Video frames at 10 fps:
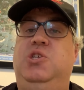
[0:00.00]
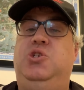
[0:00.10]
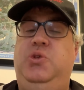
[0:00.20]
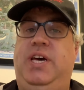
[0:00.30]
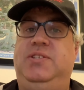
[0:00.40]

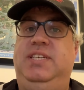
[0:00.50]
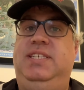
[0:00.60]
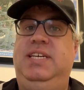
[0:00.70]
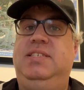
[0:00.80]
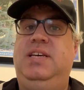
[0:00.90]

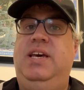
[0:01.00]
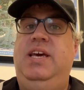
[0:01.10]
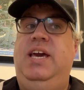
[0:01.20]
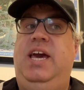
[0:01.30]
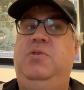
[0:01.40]
2006,
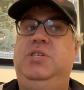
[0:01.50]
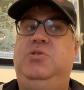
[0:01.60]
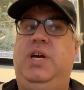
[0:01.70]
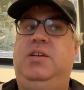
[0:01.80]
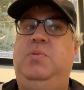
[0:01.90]
and it was directed by